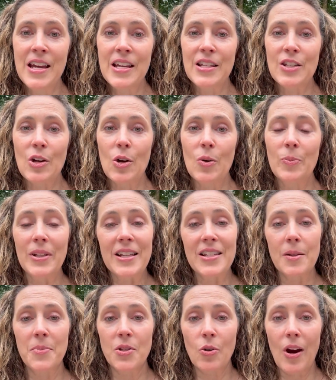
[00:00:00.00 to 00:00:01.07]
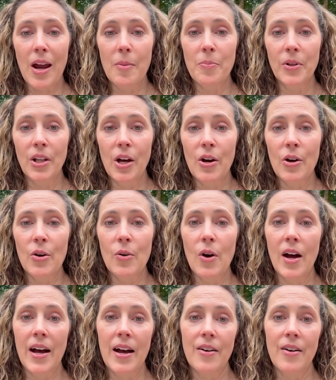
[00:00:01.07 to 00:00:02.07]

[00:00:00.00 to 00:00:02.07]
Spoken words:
So please subscribe below,